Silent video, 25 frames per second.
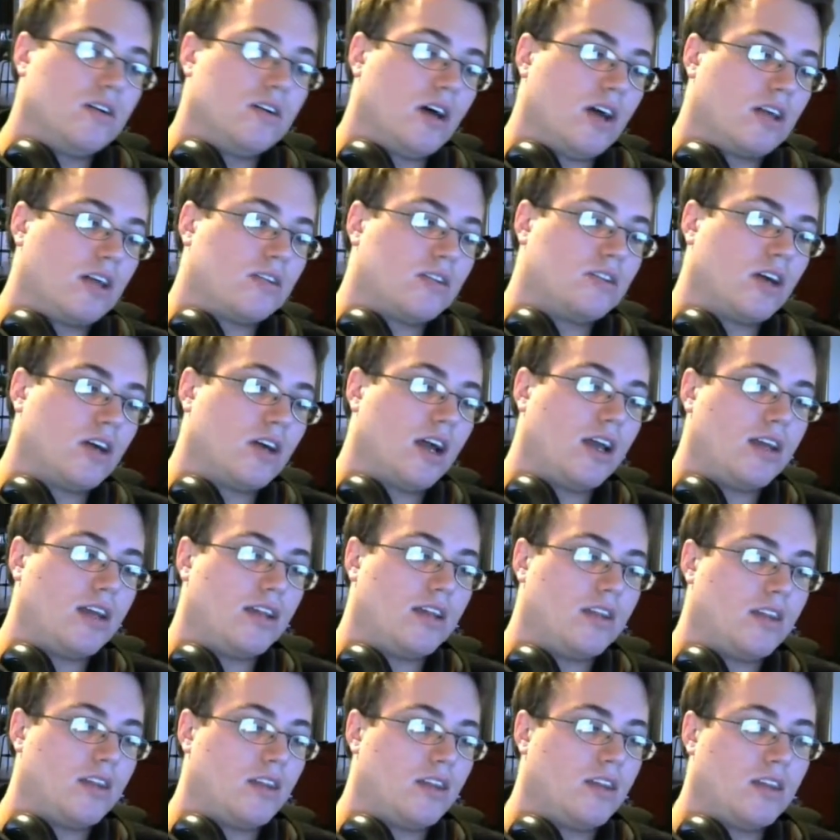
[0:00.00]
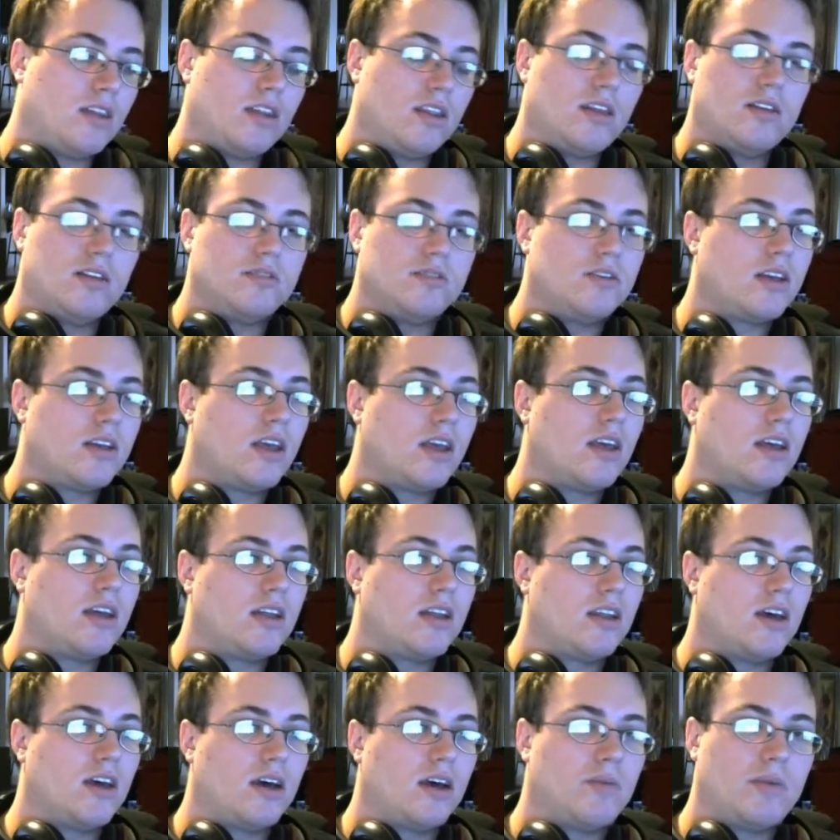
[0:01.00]
Like, look
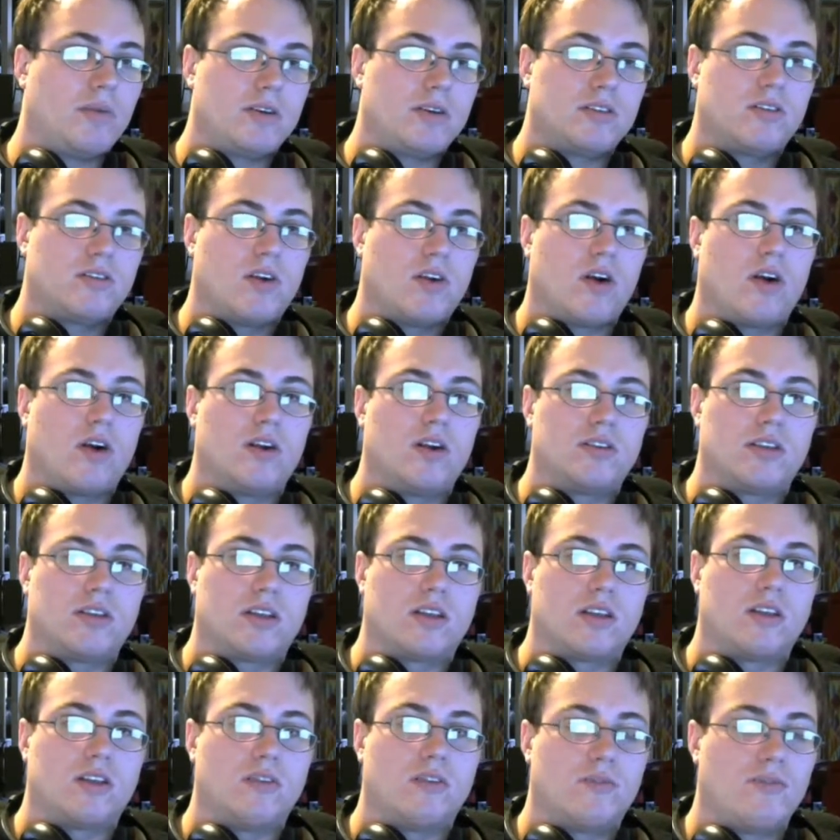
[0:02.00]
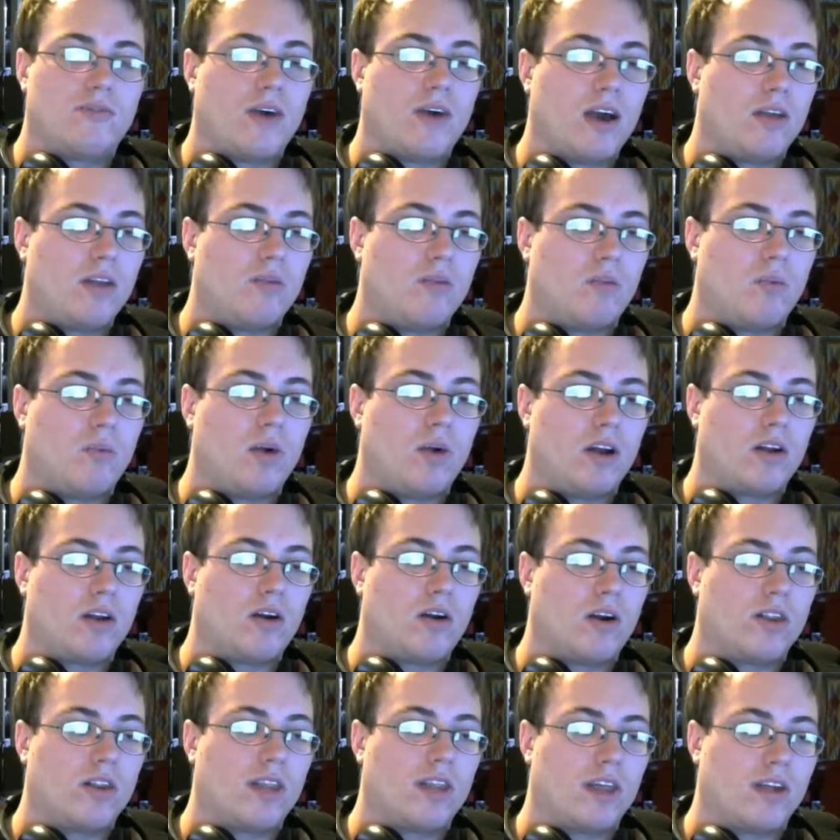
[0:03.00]
at a bunch of cards and find one
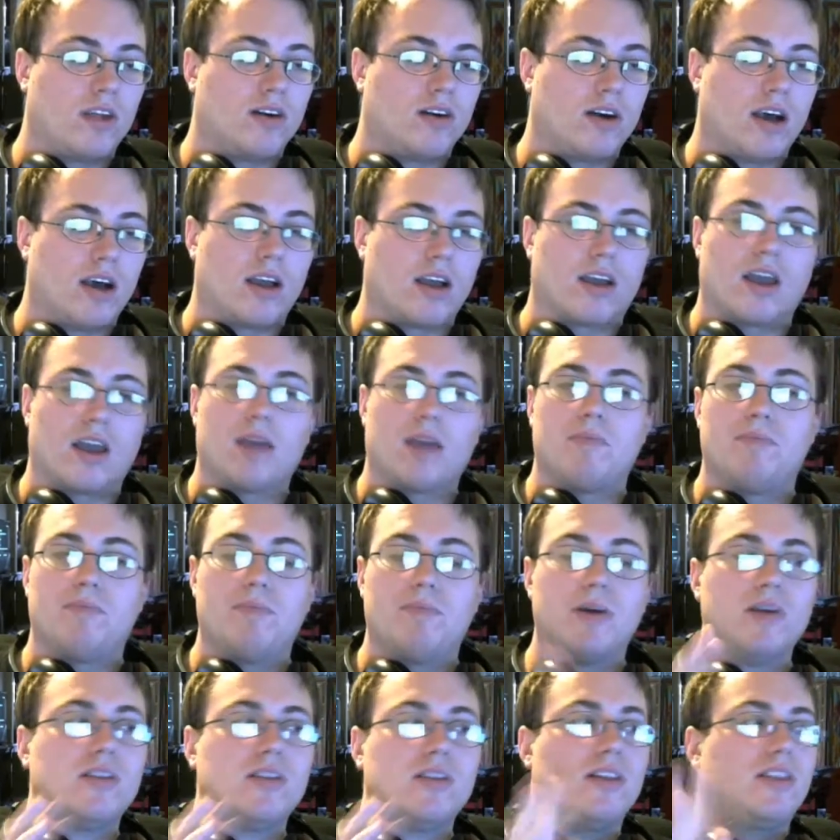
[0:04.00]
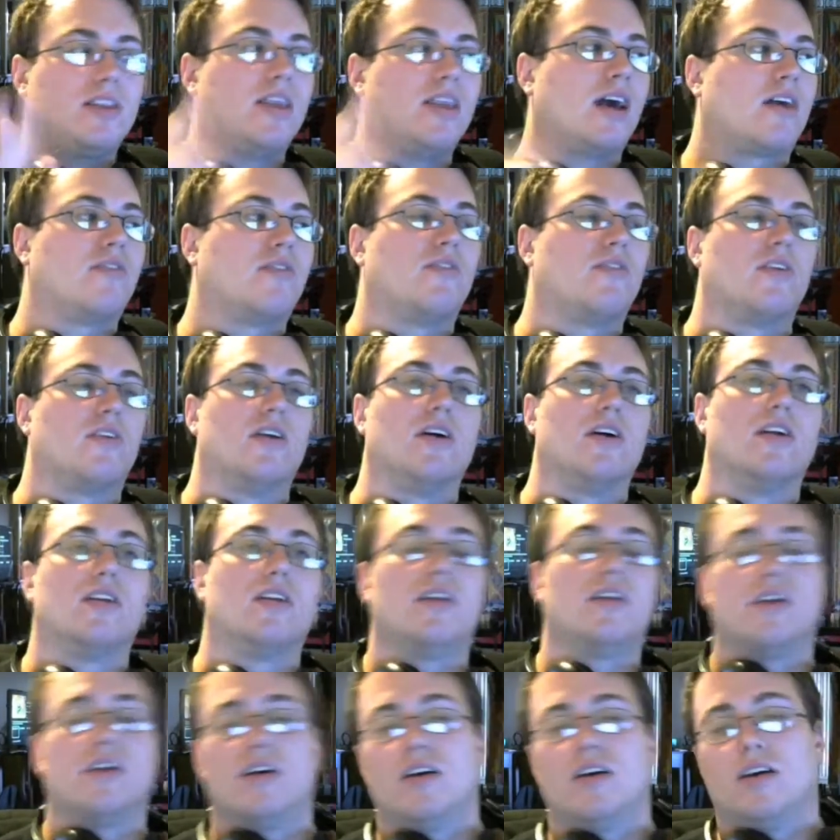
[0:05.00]
card that you like and build a deck for it.